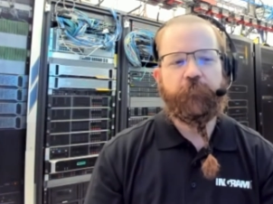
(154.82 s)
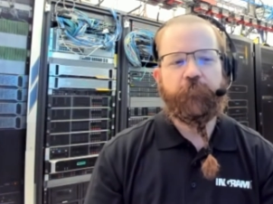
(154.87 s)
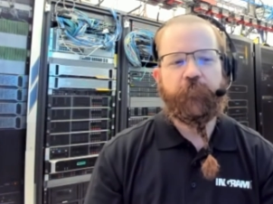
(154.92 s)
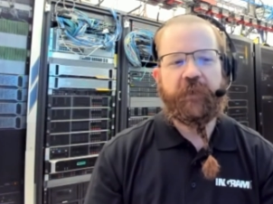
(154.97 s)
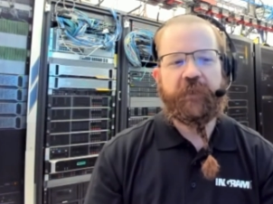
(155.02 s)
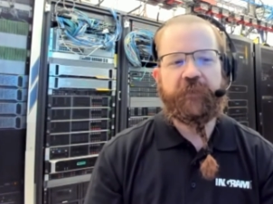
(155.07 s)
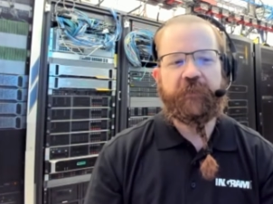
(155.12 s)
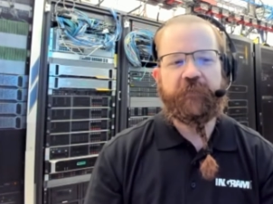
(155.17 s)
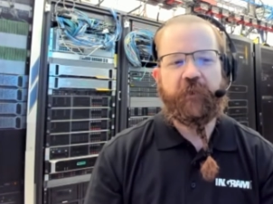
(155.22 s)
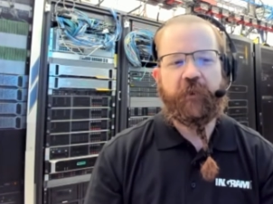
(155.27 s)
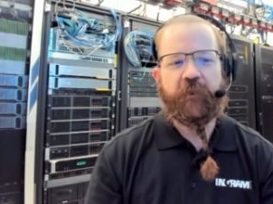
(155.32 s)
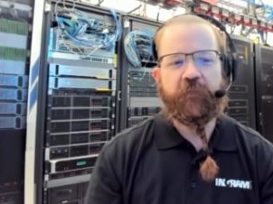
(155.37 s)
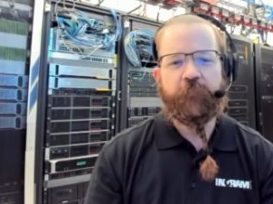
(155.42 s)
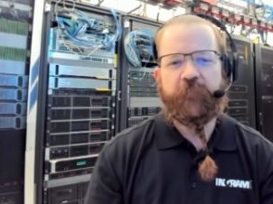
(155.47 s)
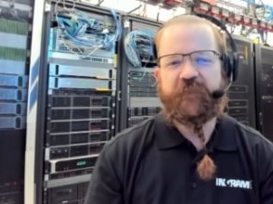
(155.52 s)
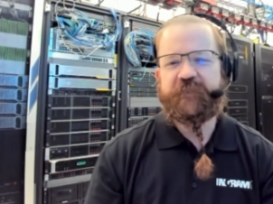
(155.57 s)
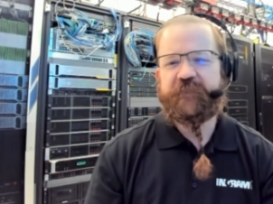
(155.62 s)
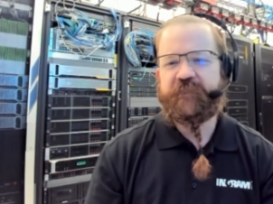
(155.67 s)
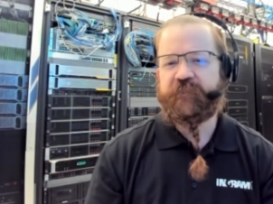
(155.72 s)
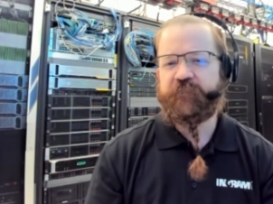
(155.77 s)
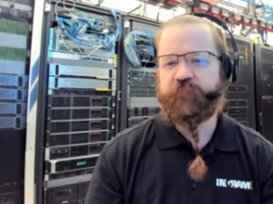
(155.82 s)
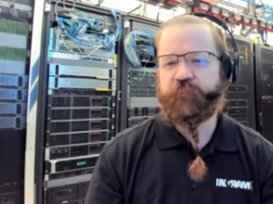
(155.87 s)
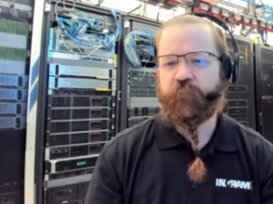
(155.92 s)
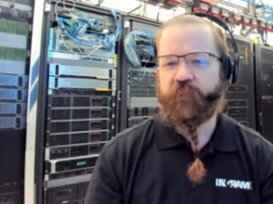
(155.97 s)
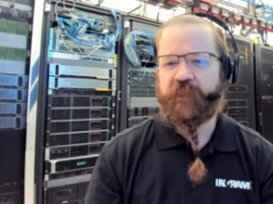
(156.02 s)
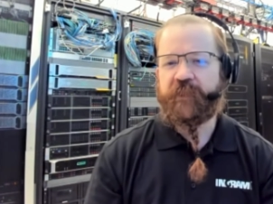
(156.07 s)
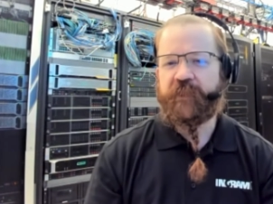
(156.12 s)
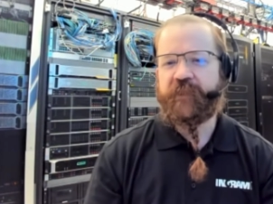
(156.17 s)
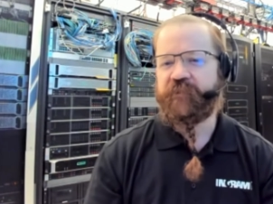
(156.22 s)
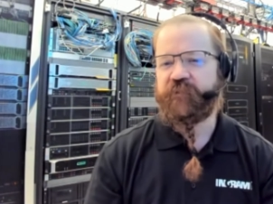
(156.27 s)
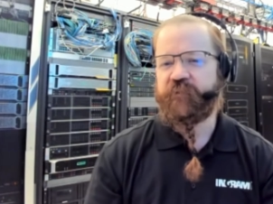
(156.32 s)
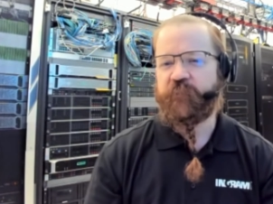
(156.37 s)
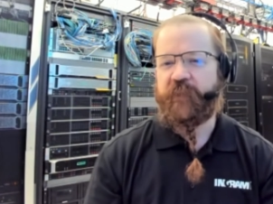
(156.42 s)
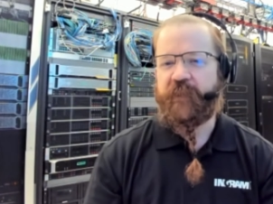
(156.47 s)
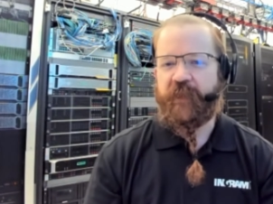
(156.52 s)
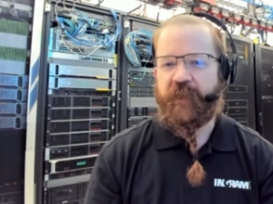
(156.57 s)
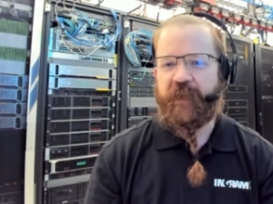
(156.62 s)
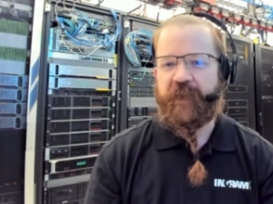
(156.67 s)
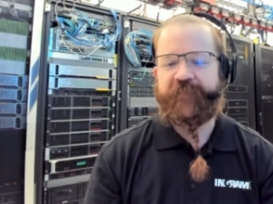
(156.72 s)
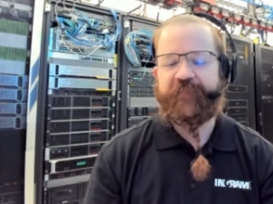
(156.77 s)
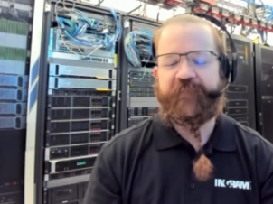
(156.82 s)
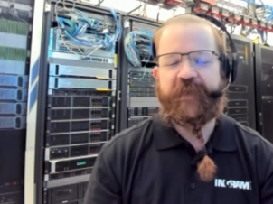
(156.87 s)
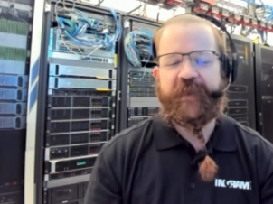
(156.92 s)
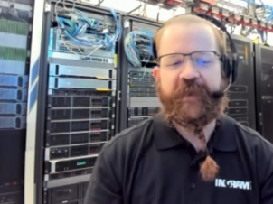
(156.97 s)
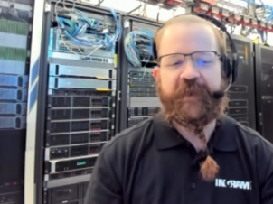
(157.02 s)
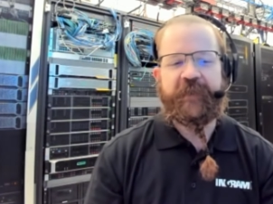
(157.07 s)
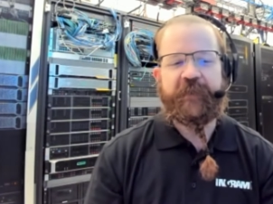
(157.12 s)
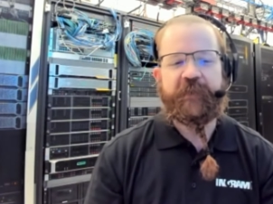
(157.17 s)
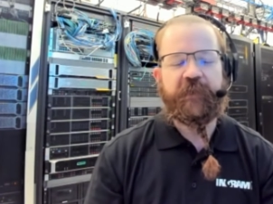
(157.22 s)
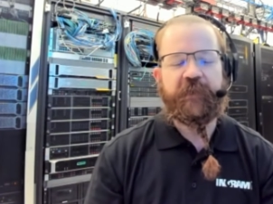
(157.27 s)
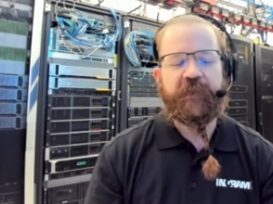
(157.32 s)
But our mission really goes beyond that.